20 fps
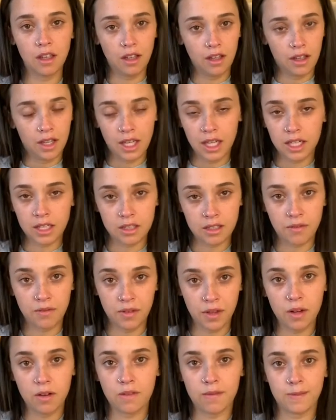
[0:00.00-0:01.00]
it is a
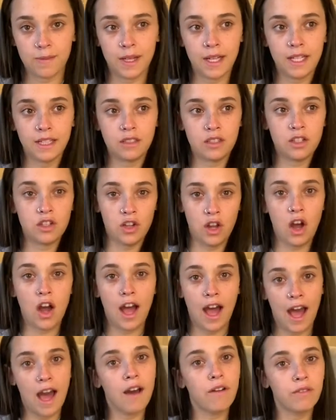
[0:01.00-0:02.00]
fear of mine to not
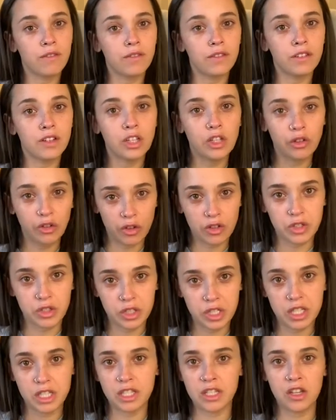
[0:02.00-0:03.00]
have
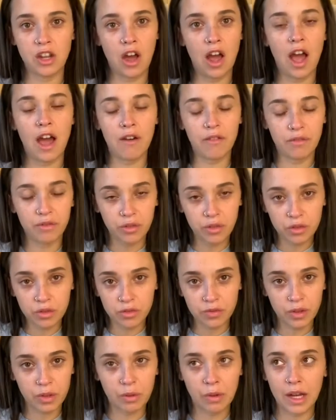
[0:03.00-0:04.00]
groceries and not have food
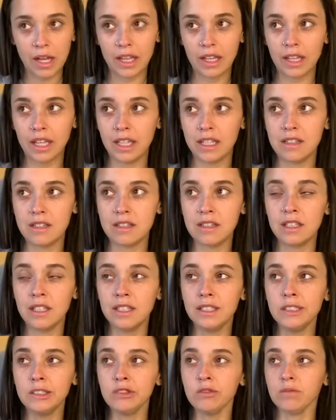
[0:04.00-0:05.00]
for Wiley, and
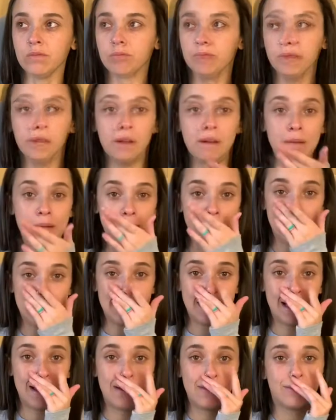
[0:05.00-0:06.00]
I don't care about
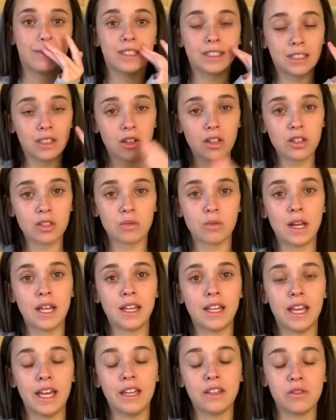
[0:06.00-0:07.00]
myself. As long as Wiley
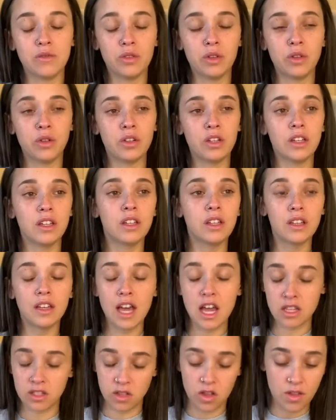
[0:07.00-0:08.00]
has food,
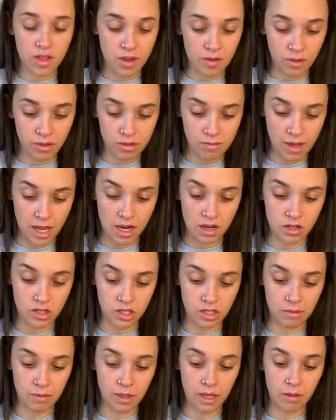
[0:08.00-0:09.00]
that's all that really matters to
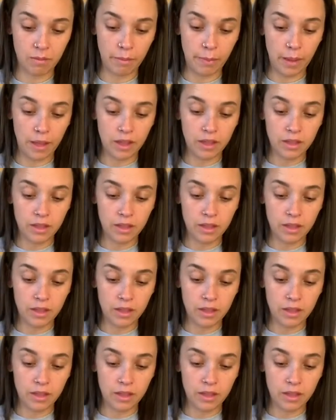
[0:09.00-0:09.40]
me. But,